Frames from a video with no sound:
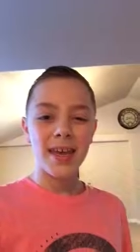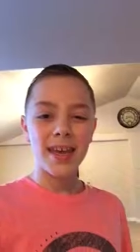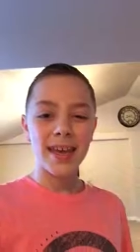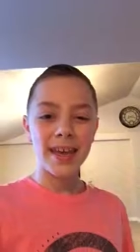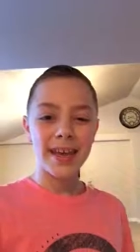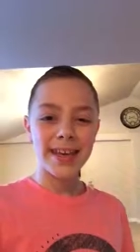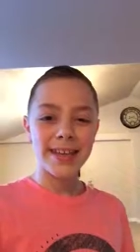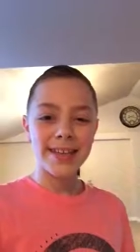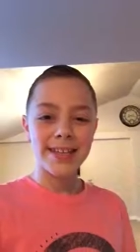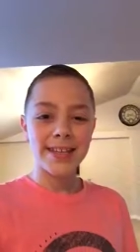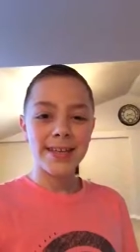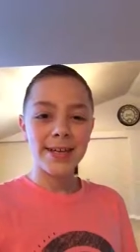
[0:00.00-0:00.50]

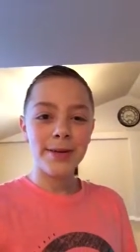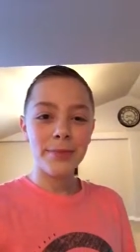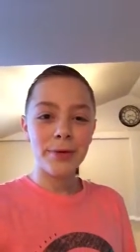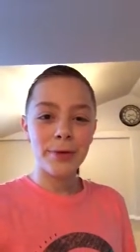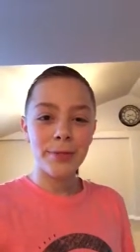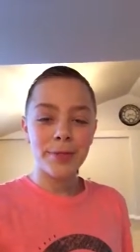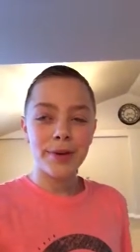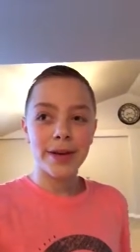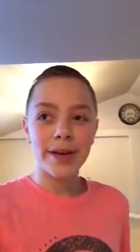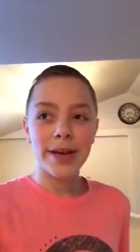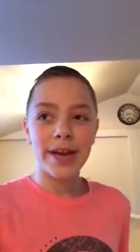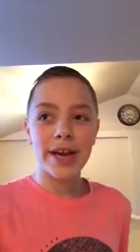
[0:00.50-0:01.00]
Hey guys,
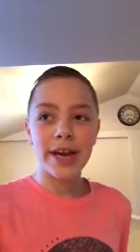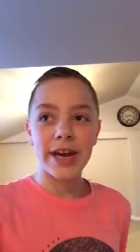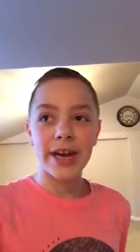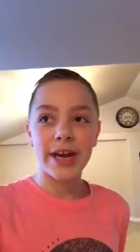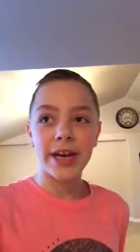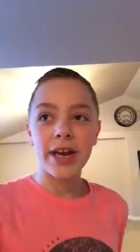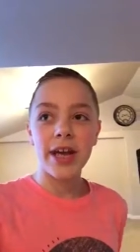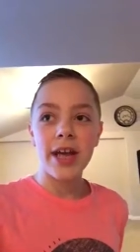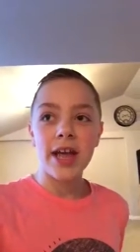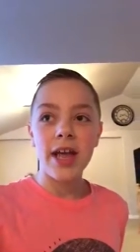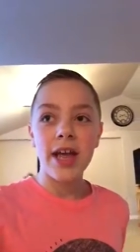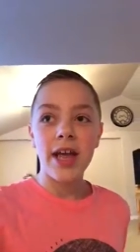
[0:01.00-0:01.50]
Cinnamon Pig
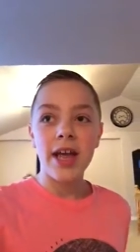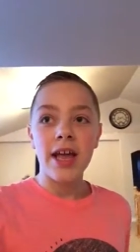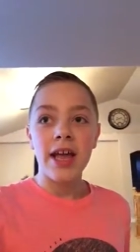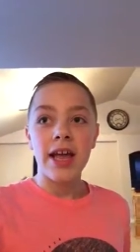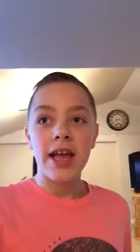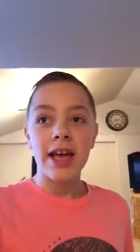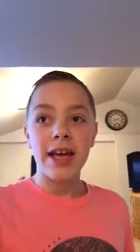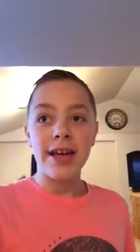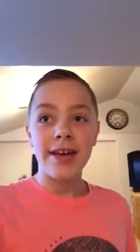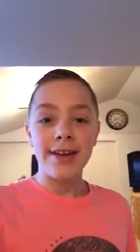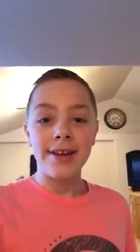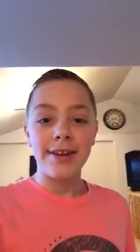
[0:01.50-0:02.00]
here,
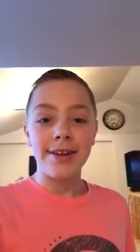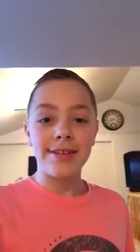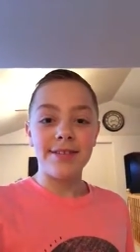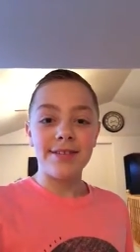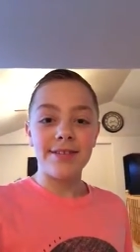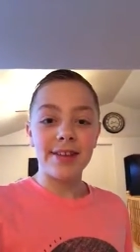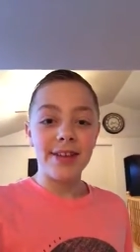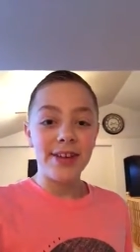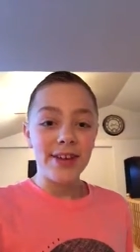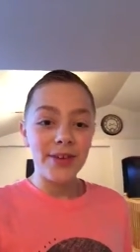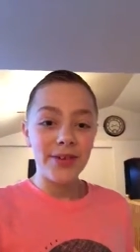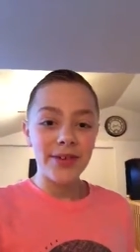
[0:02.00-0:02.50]
and
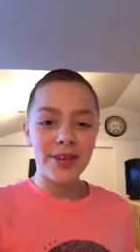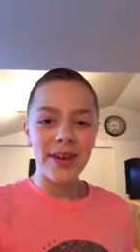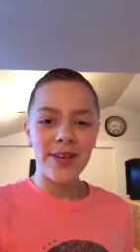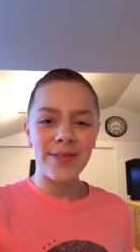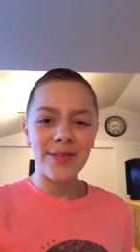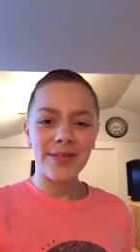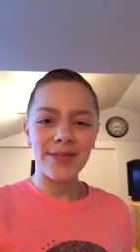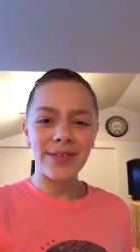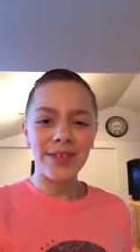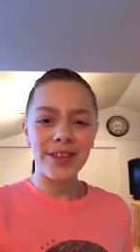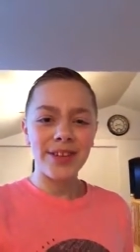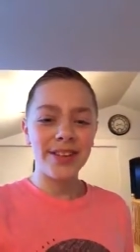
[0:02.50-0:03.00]
I know I
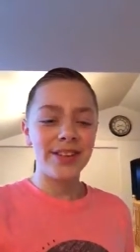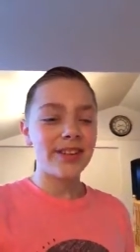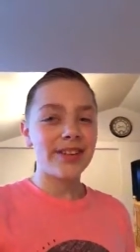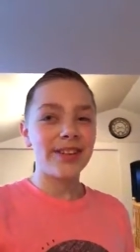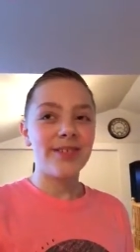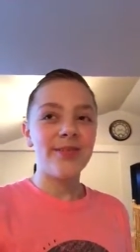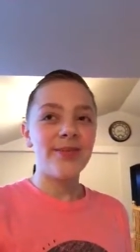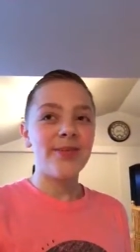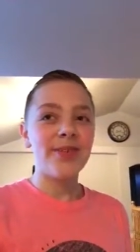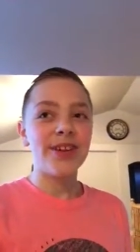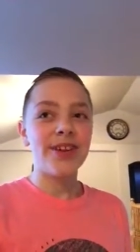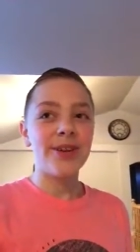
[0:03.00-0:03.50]
haven't really done
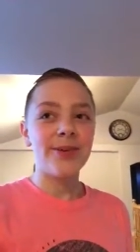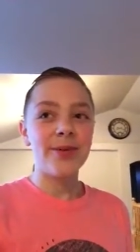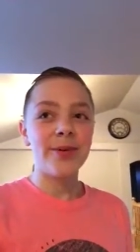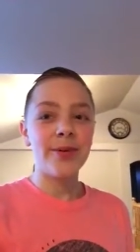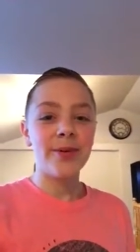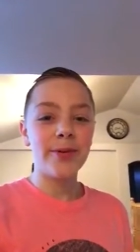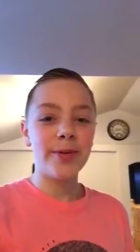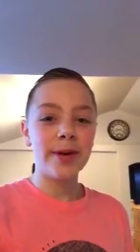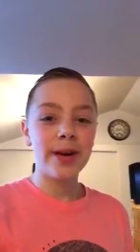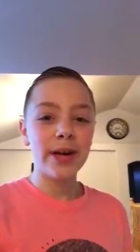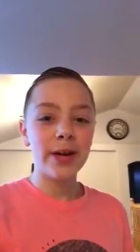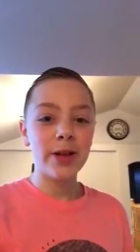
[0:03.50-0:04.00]
a video in
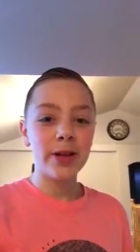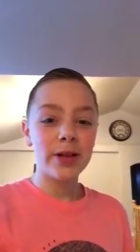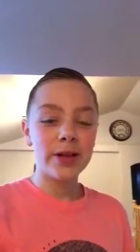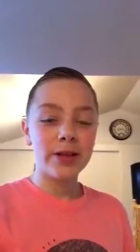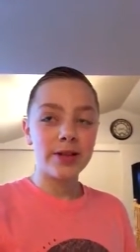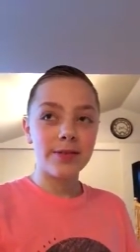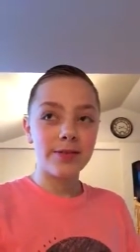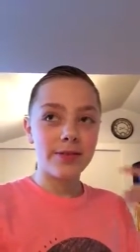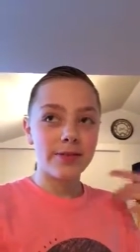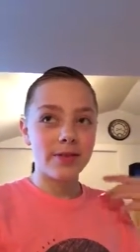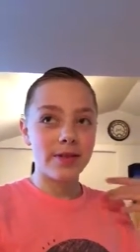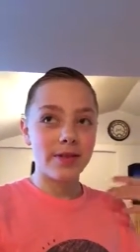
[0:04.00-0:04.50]
a while,
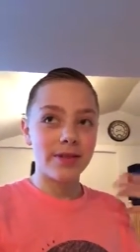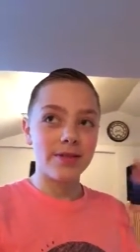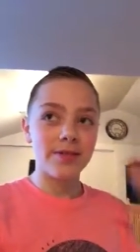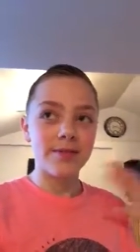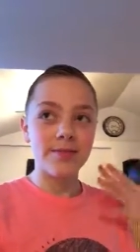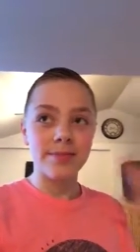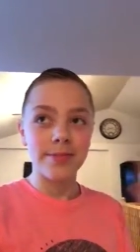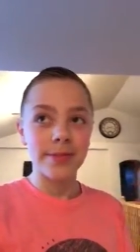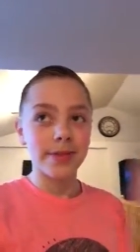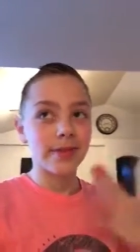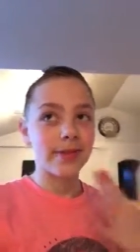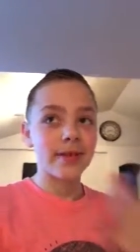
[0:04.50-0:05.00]
it's
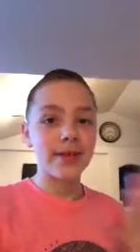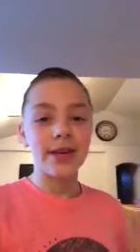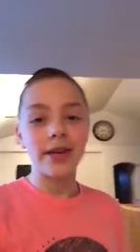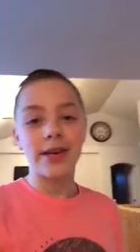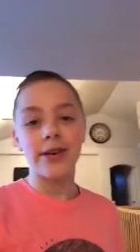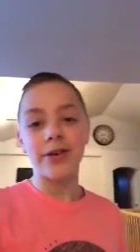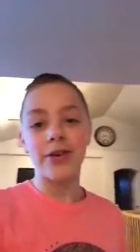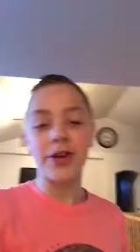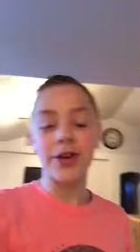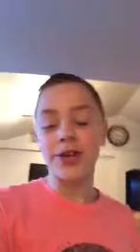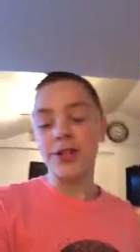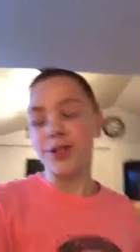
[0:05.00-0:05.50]
just been kind
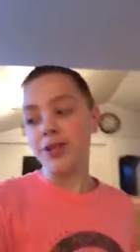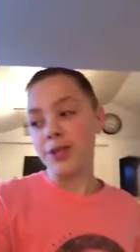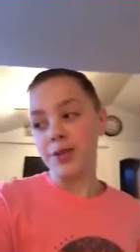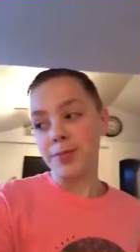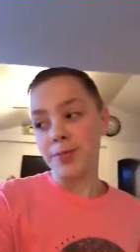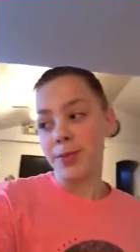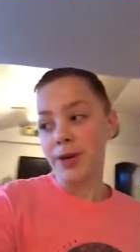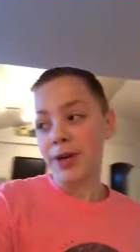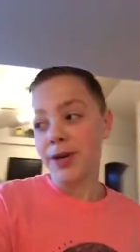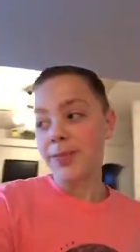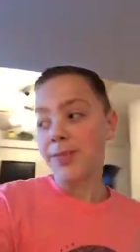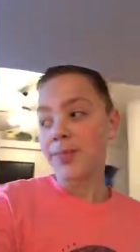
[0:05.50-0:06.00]
of crazy,
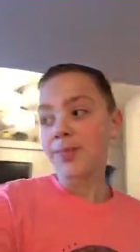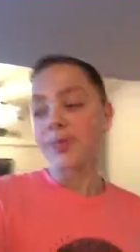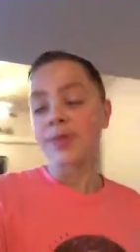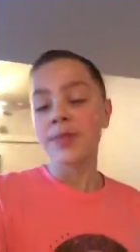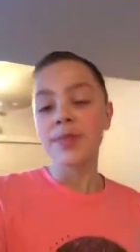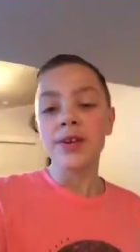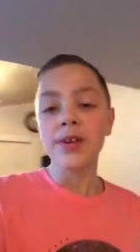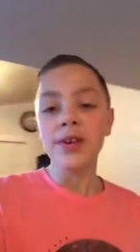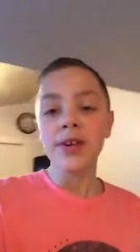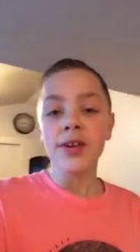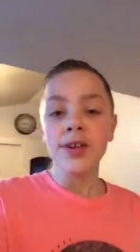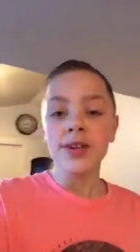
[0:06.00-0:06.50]
but,
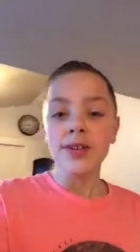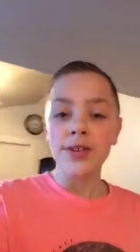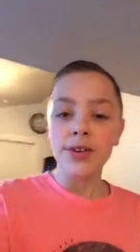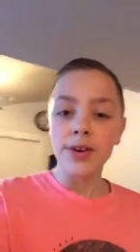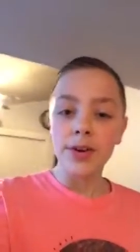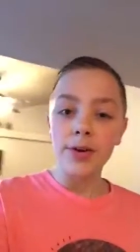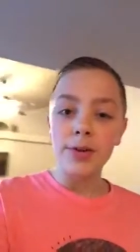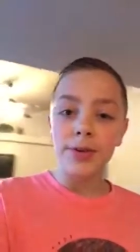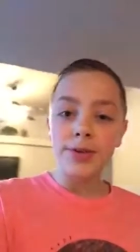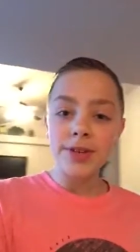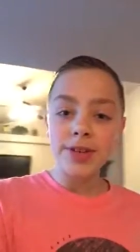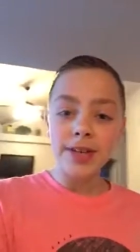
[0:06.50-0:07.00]

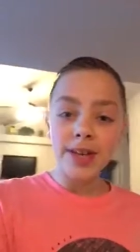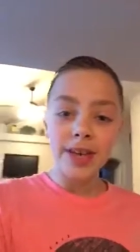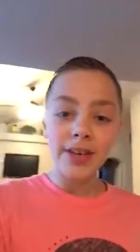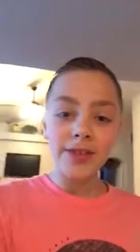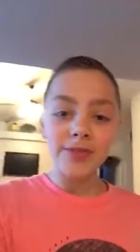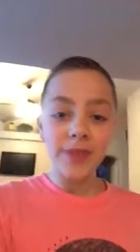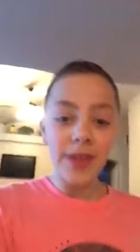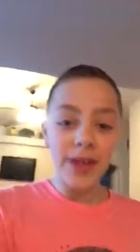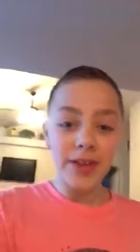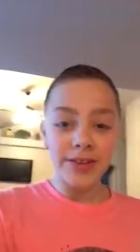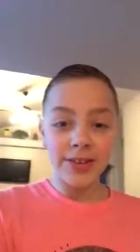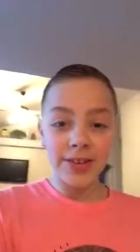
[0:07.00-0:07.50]
so today's
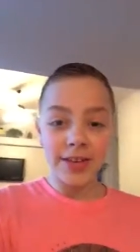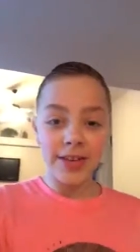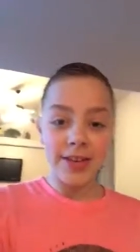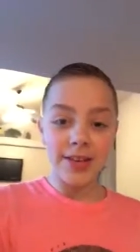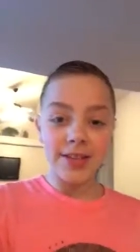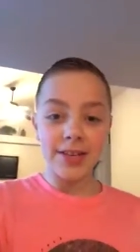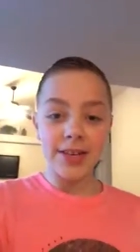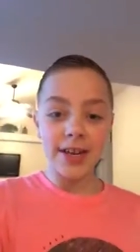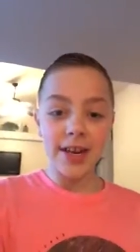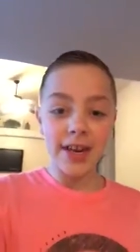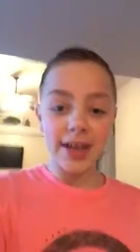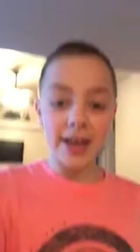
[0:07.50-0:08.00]

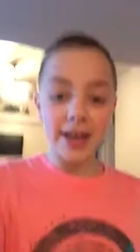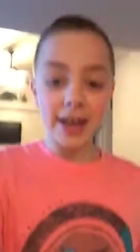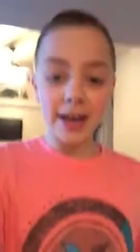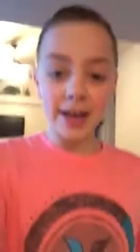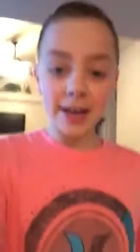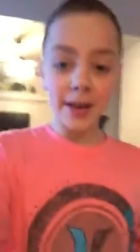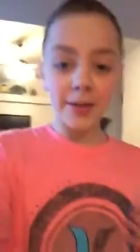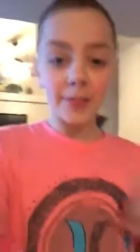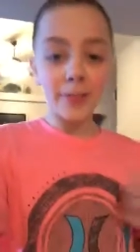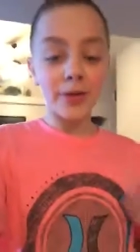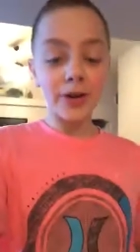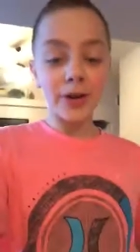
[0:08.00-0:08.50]
Valentine's Day, and
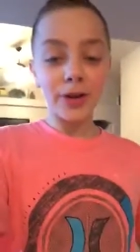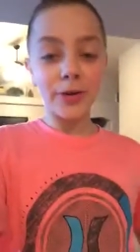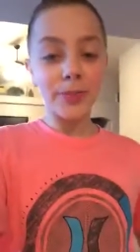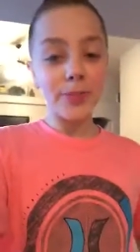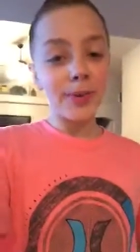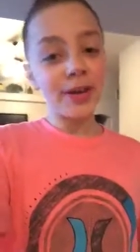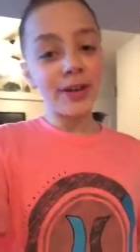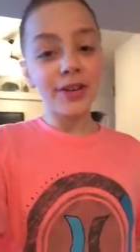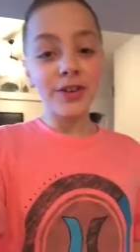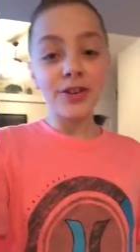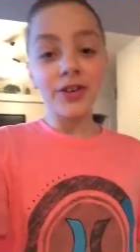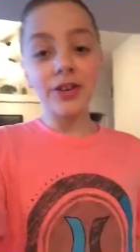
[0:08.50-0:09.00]
I'm wearing a
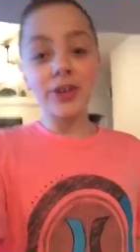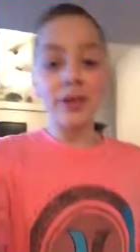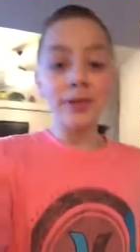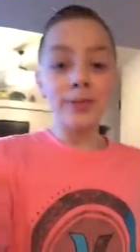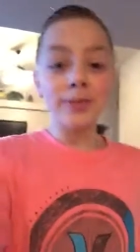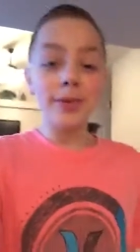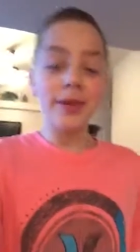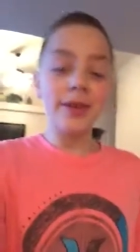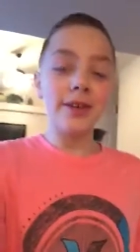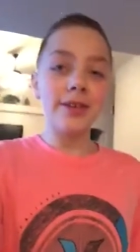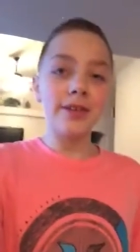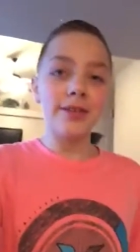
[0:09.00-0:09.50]
pink shirt
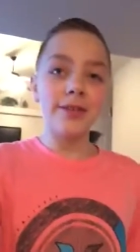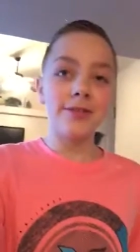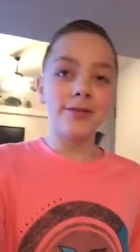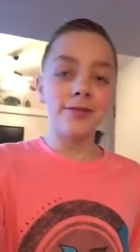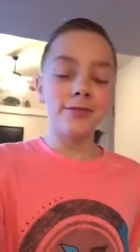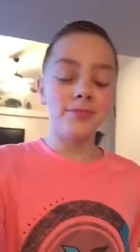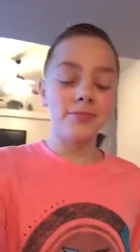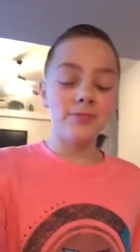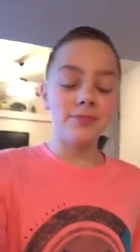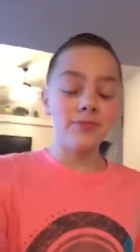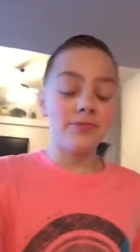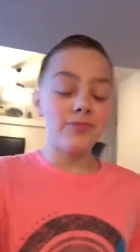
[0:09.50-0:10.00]
because
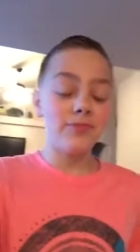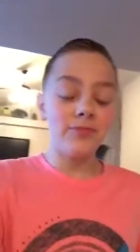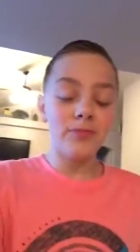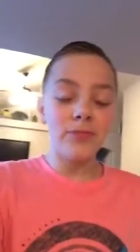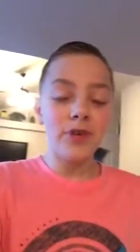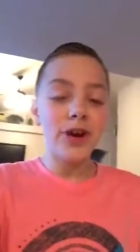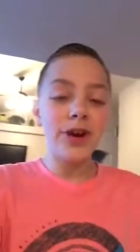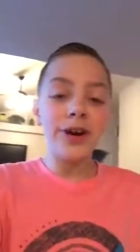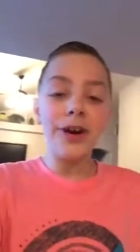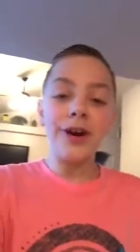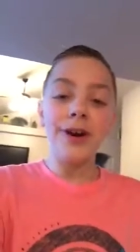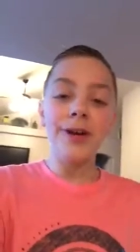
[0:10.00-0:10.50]

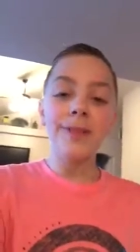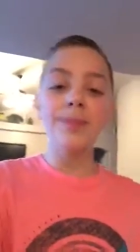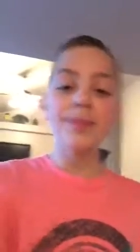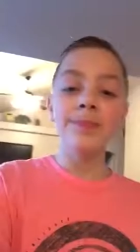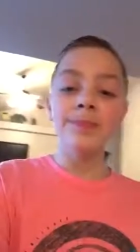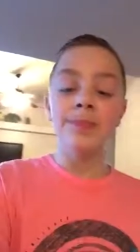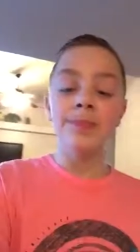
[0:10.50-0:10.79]
why not,